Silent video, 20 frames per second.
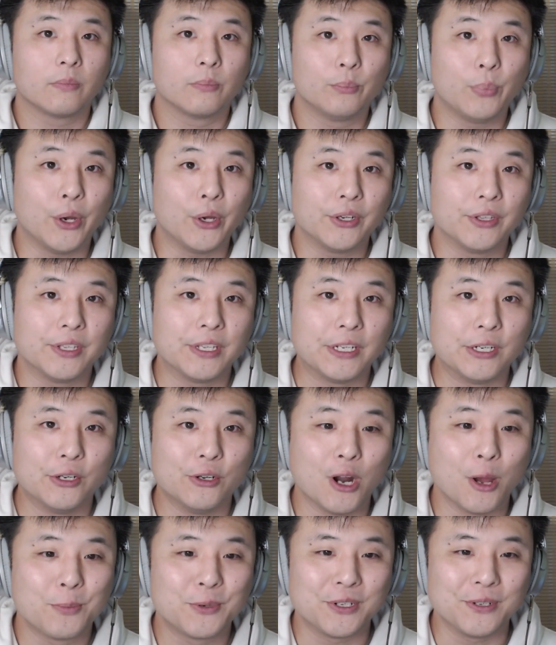Pardon the
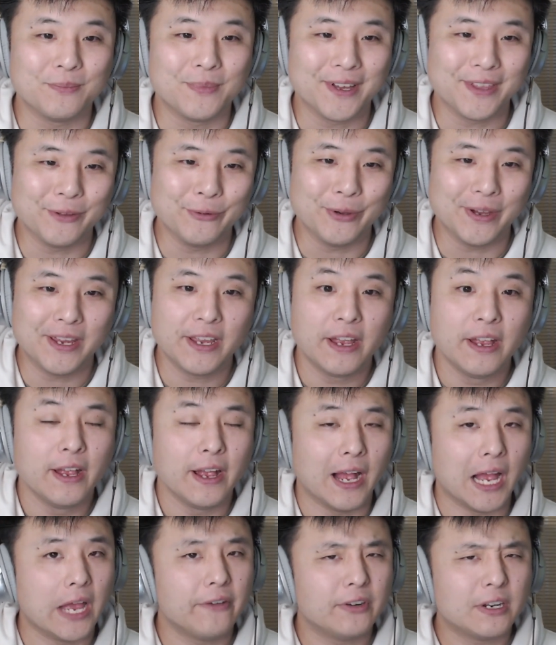interruption, by the way.
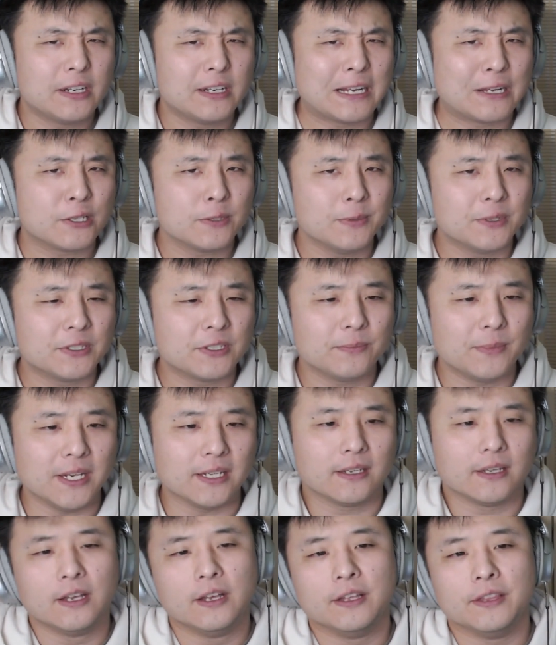I have an announcement to
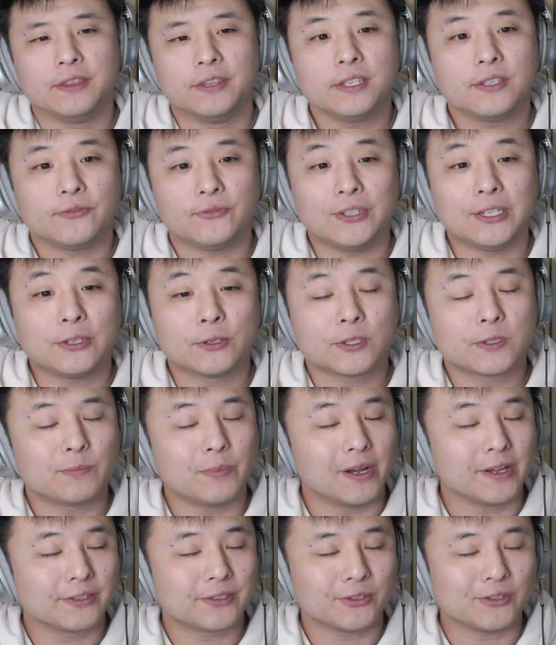make. This video's
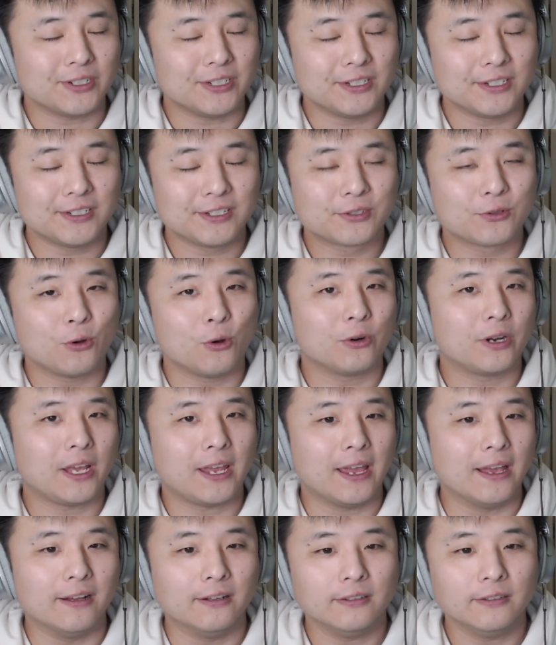sponsor is
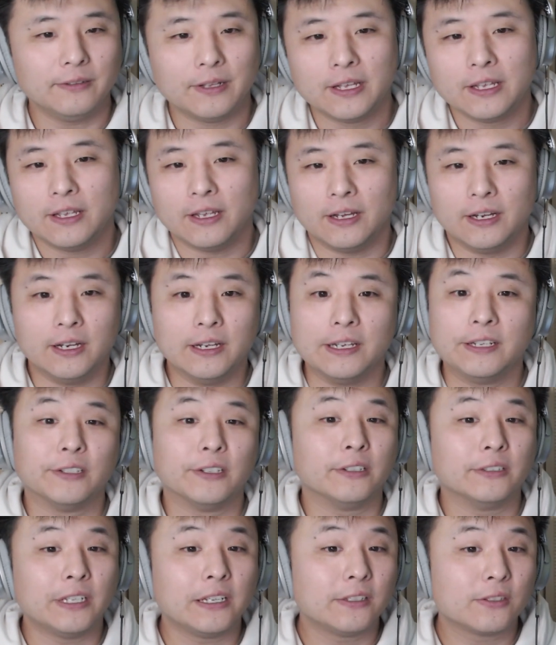Koreal, an
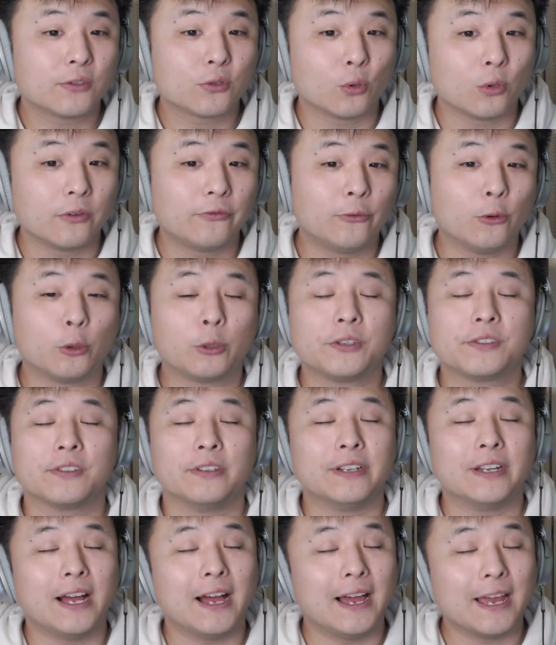online store focused
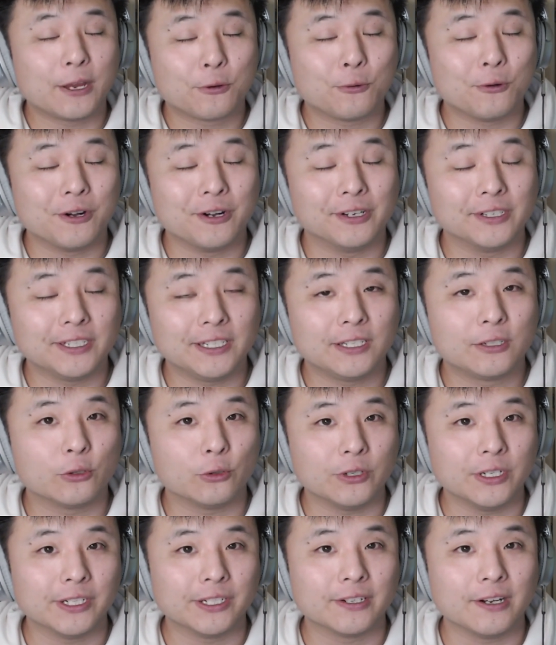on high quality
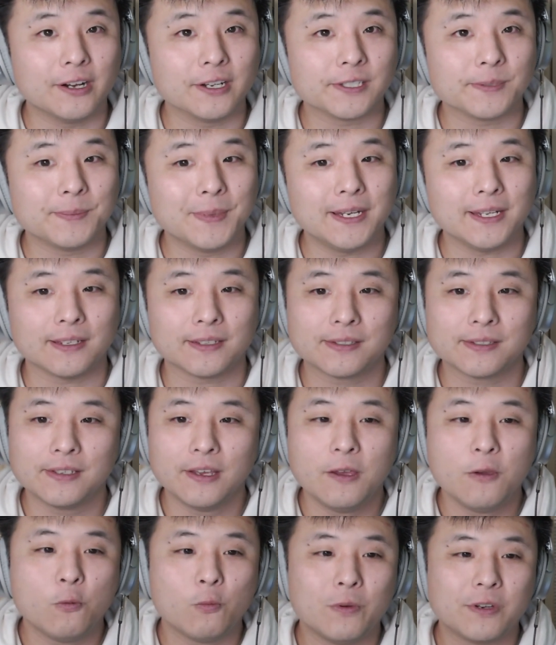Korean cosmetics,
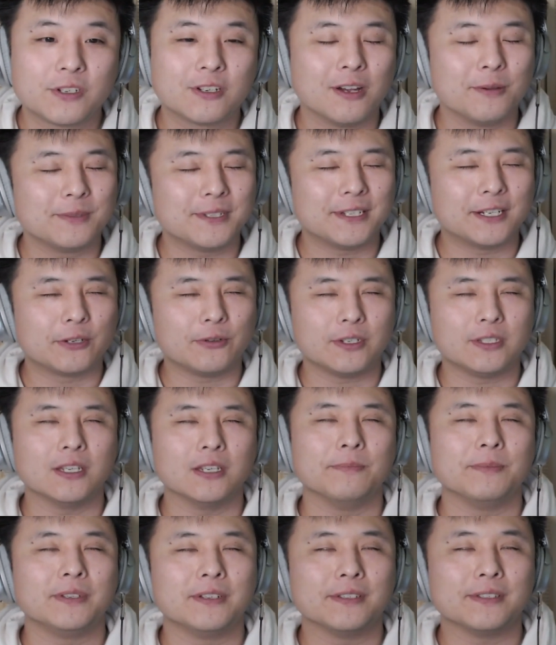which comes at a great time
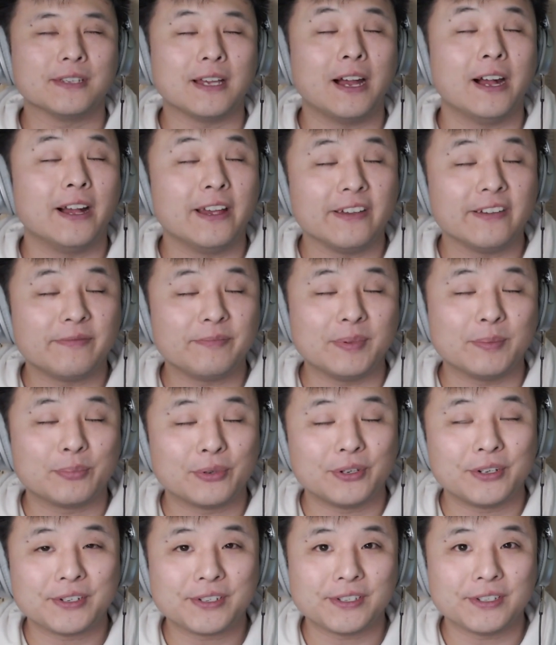because I've been
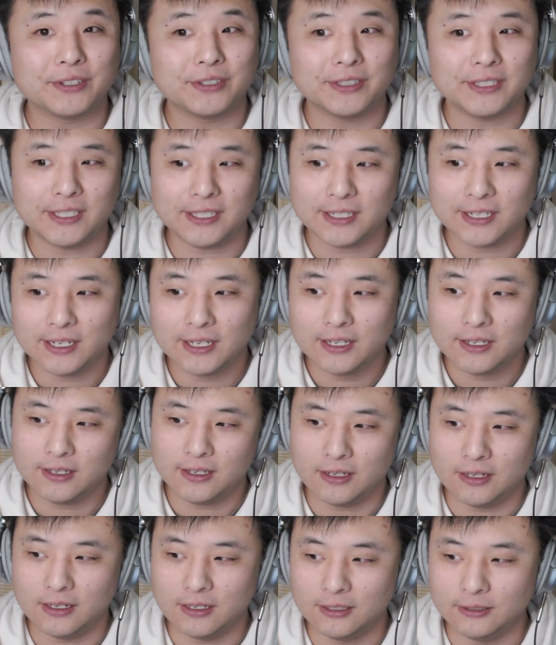personally
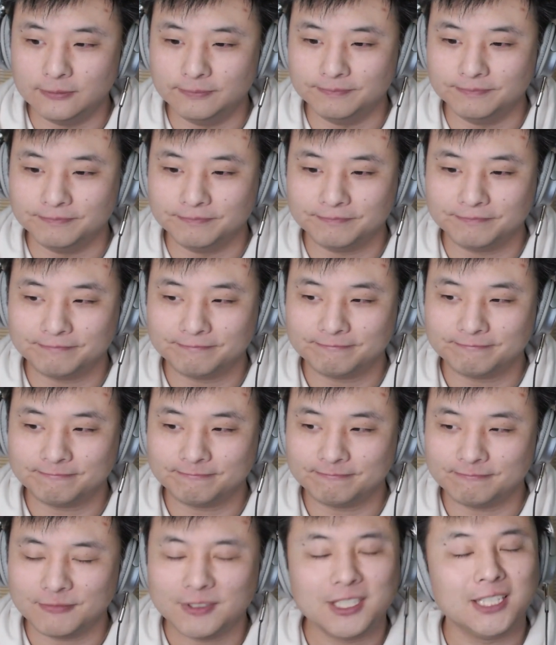
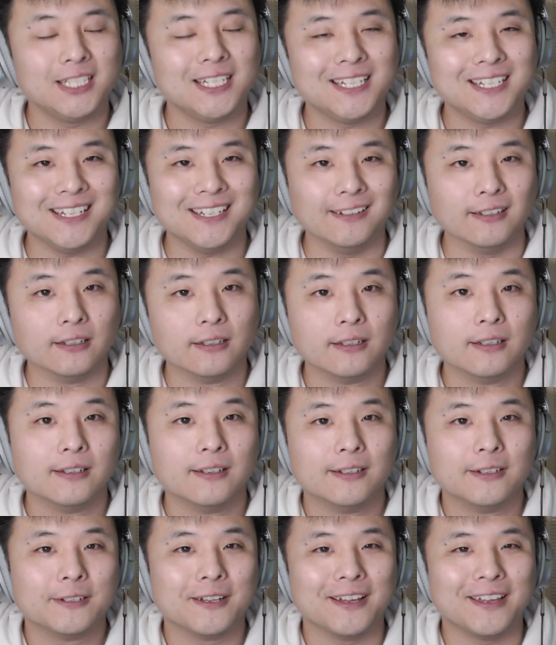needing
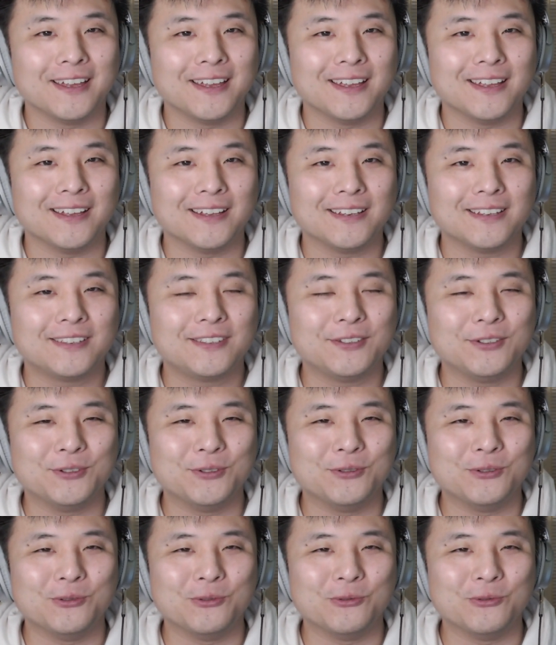to